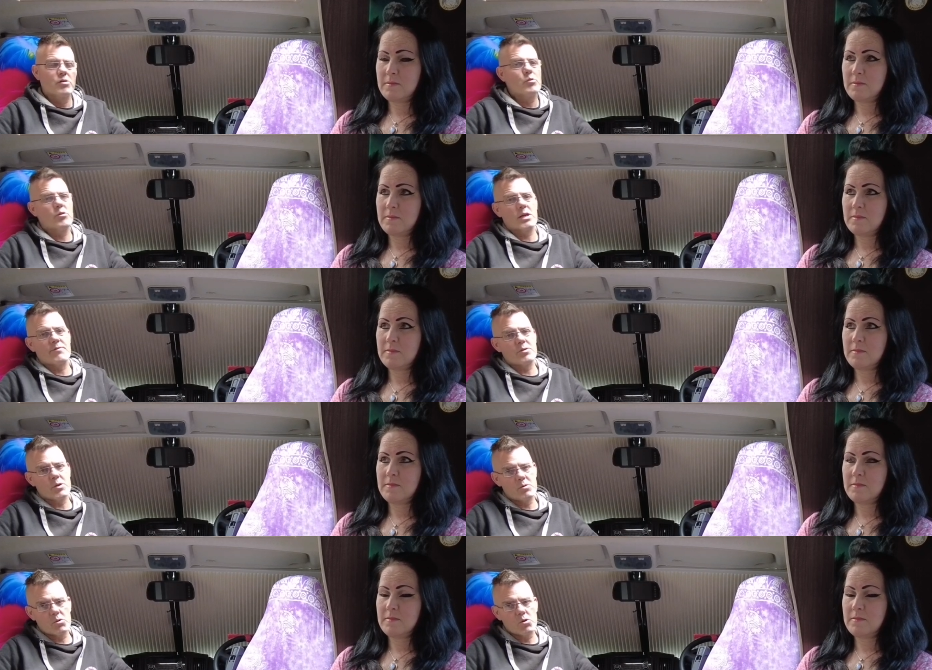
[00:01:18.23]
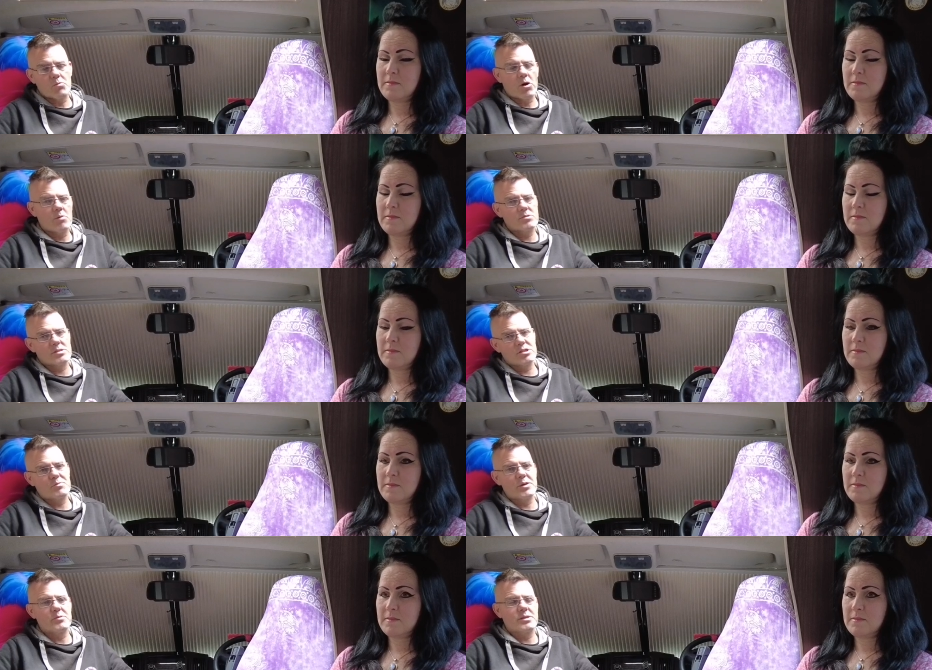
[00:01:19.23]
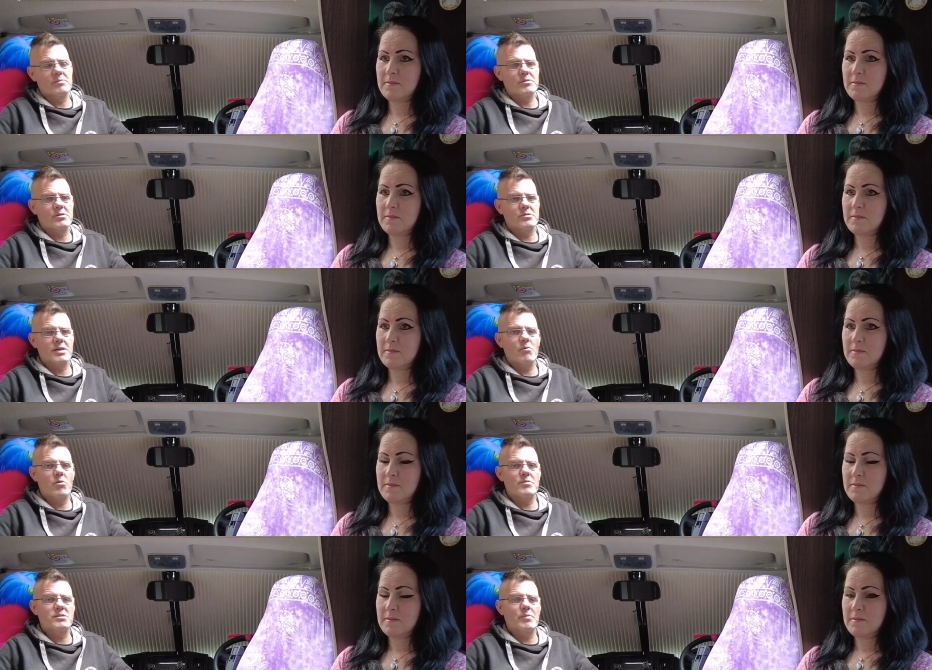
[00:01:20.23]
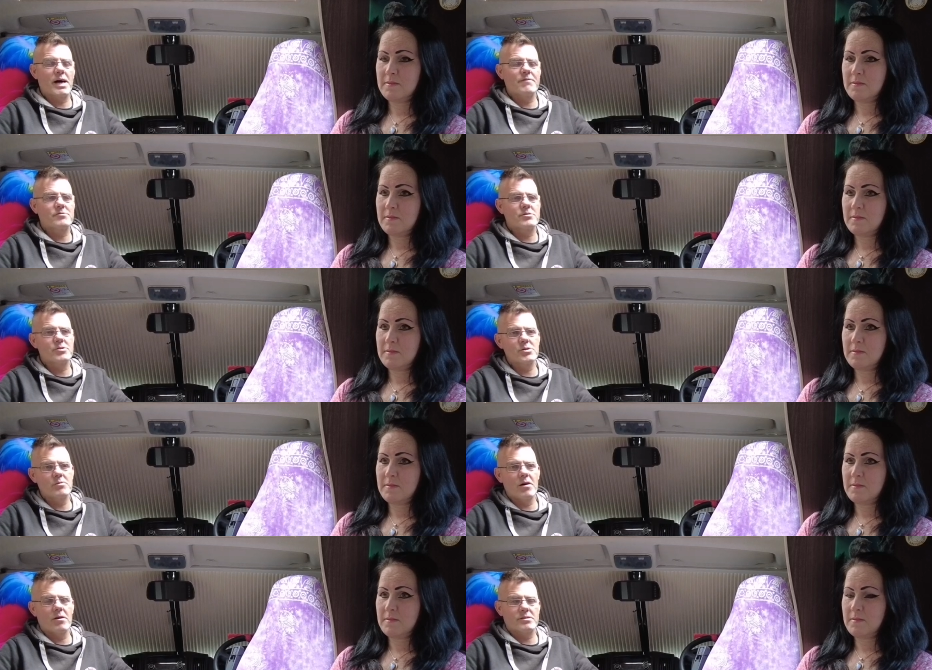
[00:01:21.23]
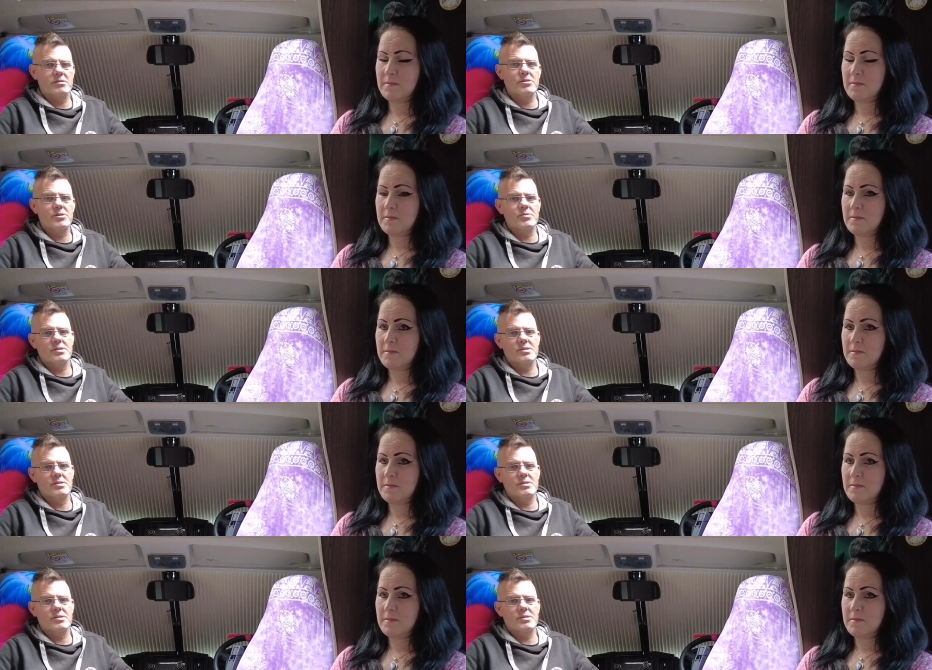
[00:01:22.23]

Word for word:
Speaker 1: We've got to have a new door, but I'm disputing because they want me to pay for the new locks and the new